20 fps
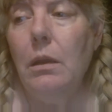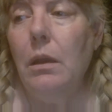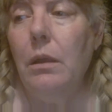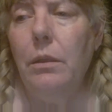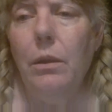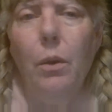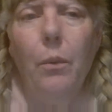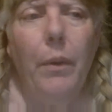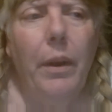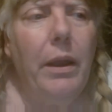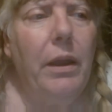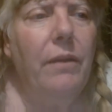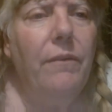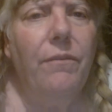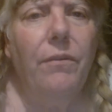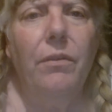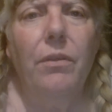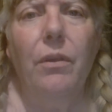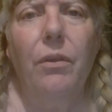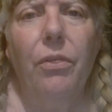And they're waiting
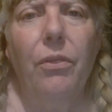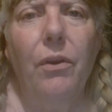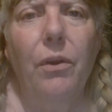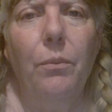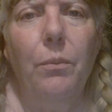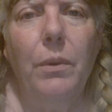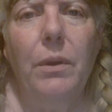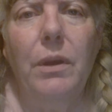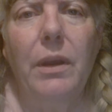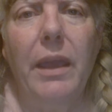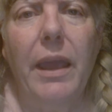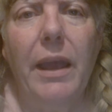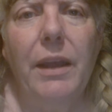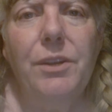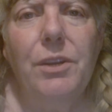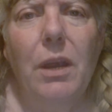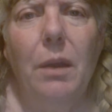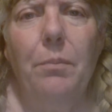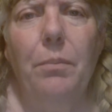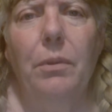for the third one to
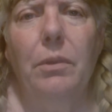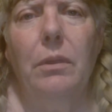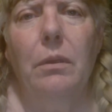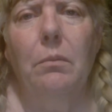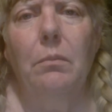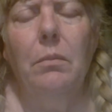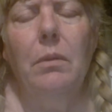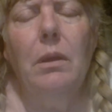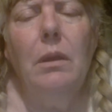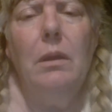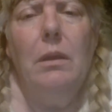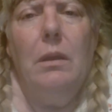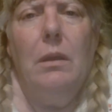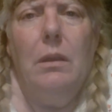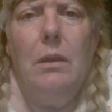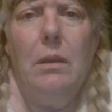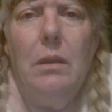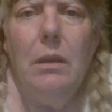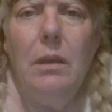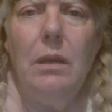catch up with them.
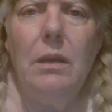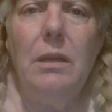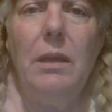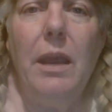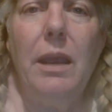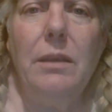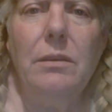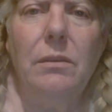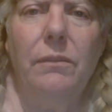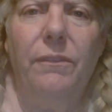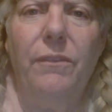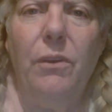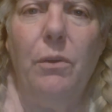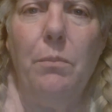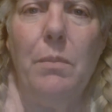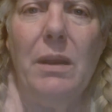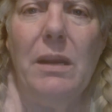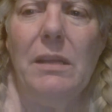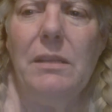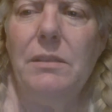And he takes a few
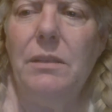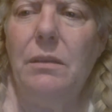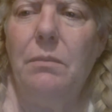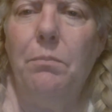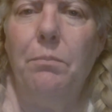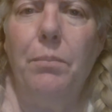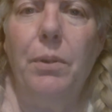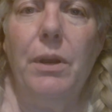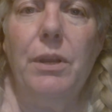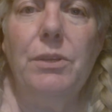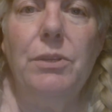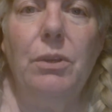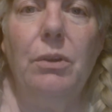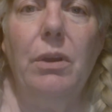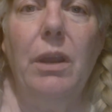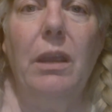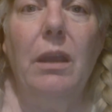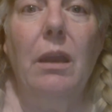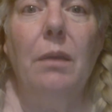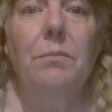minutes, and pretty soon
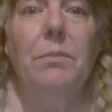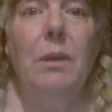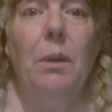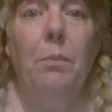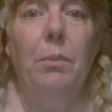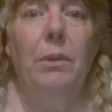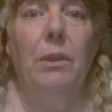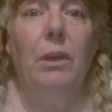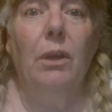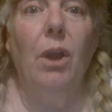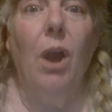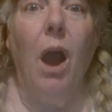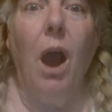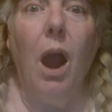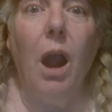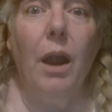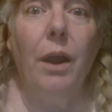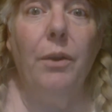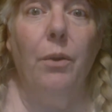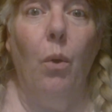he comes up with the
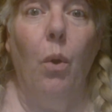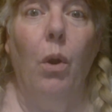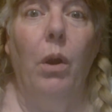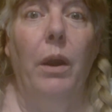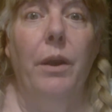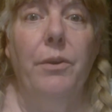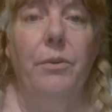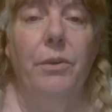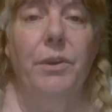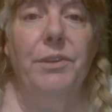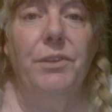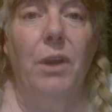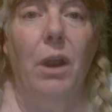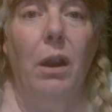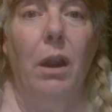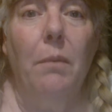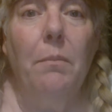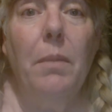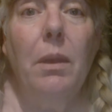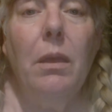car door under his
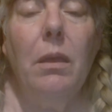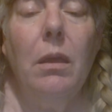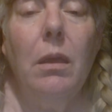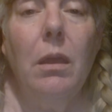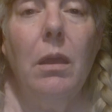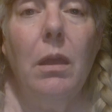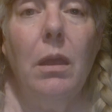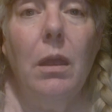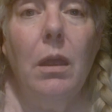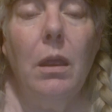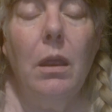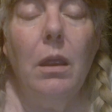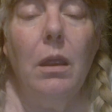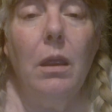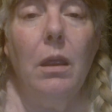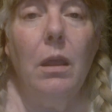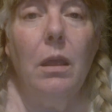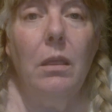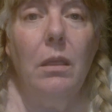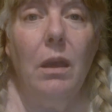arm
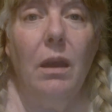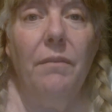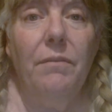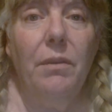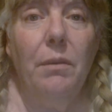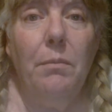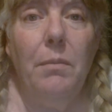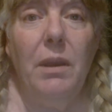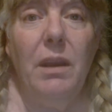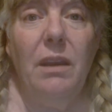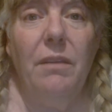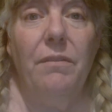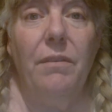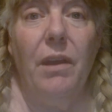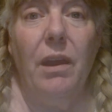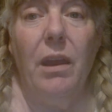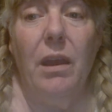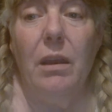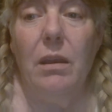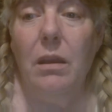of the
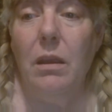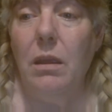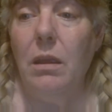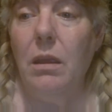minivan.